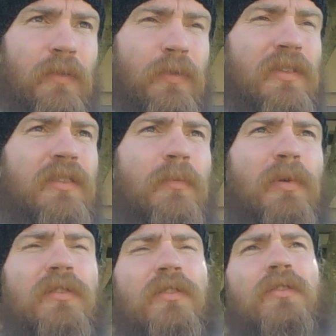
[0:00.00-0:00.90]
For instance, a
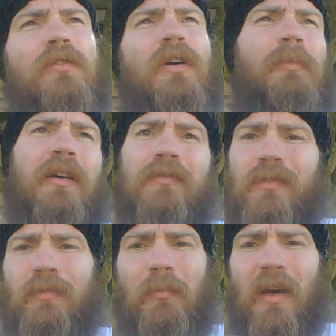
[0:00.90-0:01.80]
person who, I'm not
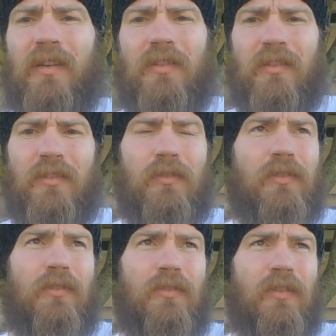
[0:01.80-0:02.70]
even bashing on this dude.
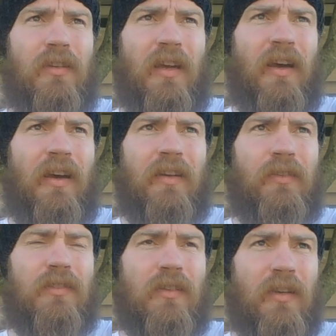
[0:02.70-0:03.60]
This dude's a good guy. I know
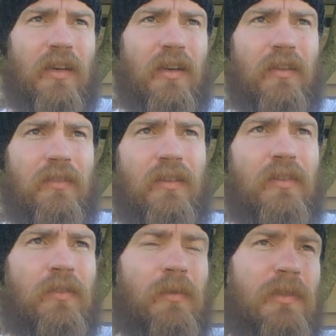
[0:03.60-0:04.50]
he's a good guy. I
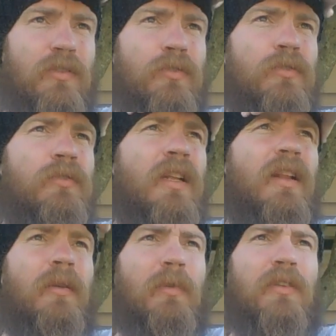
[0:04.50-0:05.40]
know him. He's cool.
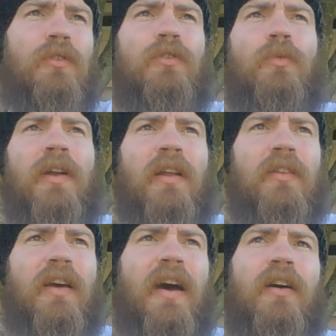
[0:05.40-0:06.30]
But the dude who rented out
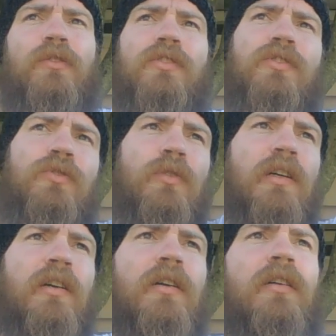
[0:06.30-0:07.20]
the house
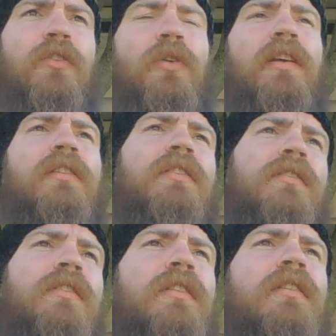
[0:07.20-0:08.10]
to create
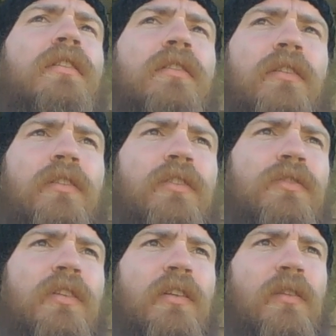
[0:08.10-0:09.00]
this third
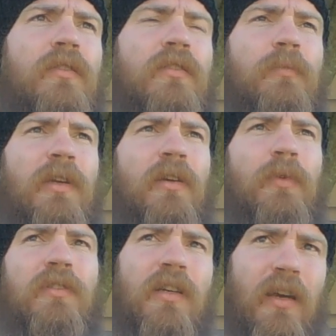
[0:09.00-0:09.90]
Houston and to begin
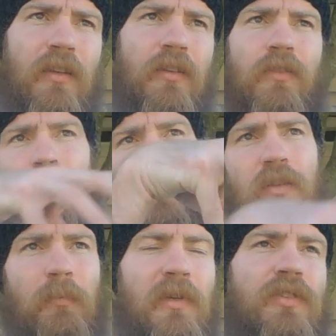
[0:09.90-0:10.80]
with to kind of create
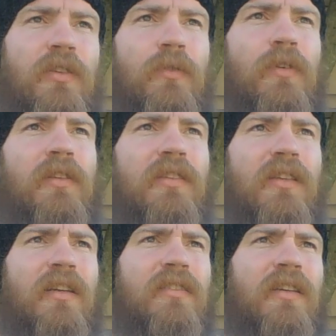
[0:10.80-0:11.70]
the mission over on this
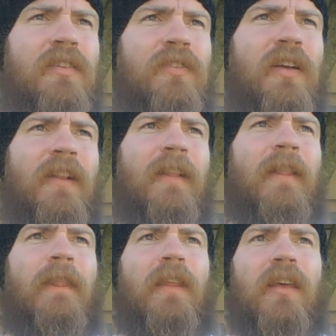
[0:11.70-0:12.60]
side of town,
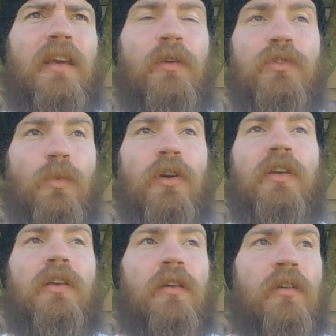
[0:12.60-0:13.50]
he was
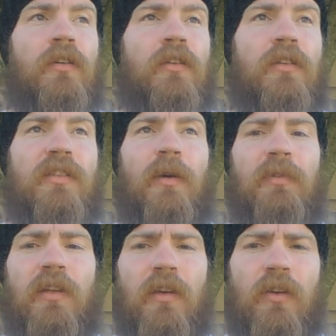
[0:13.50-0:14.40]
working on the
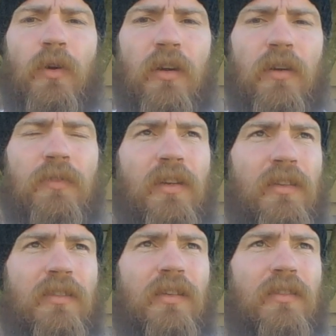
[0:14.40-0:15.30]
Sabbath day quite often, and
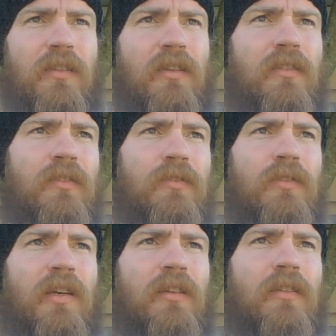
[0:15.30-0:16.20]
it says like don't do
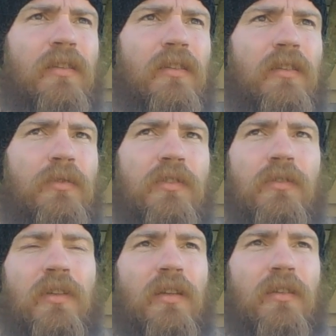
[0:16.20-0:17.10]
that, and he was
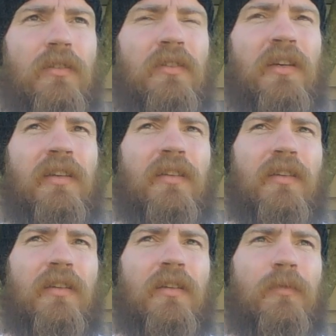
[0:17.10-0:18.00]
doing that though. And
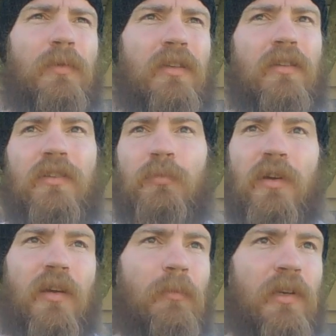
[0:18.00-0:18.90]
but he's
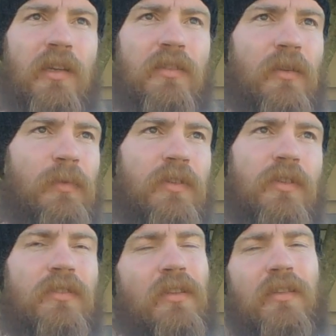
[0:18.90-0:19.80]
bringing in money, he's helping the
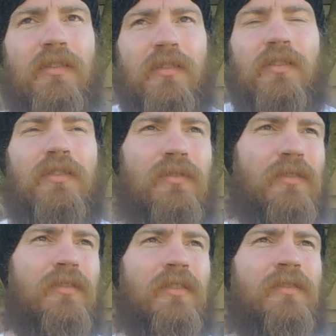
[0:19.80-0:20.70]
church, so they just excuse it.
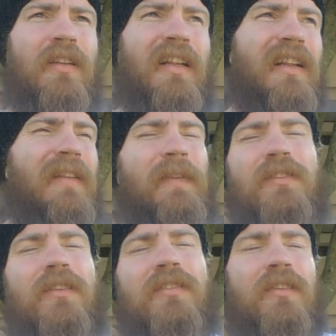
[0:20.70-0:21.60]
There's
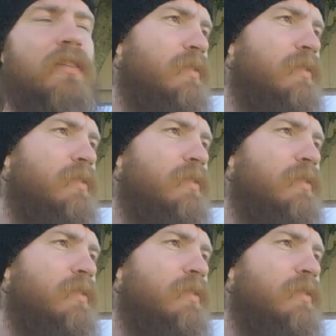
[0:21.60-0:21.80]
other stuff.